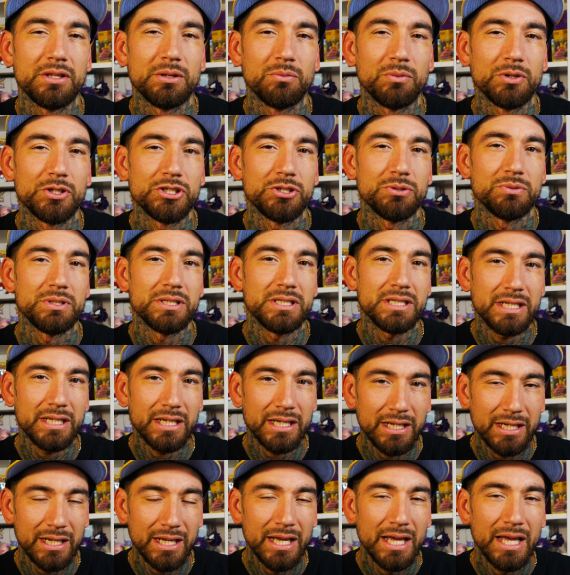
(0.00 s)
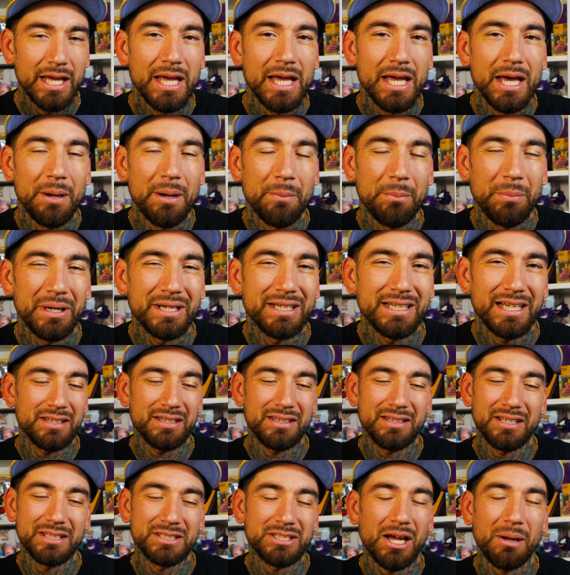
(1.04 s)
than what you did, but
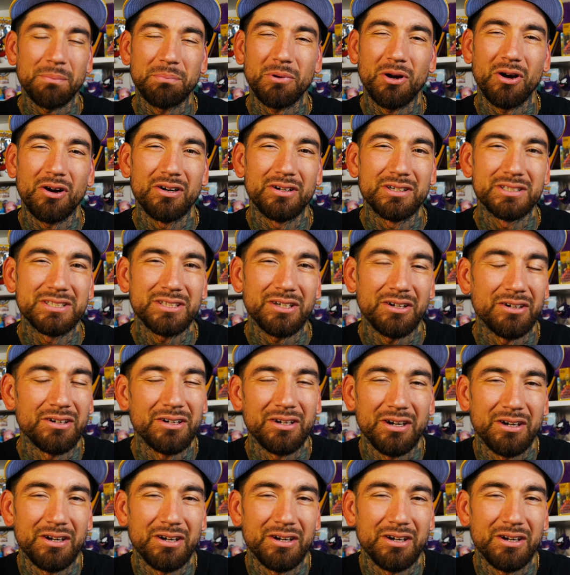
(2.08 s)
the top cards are,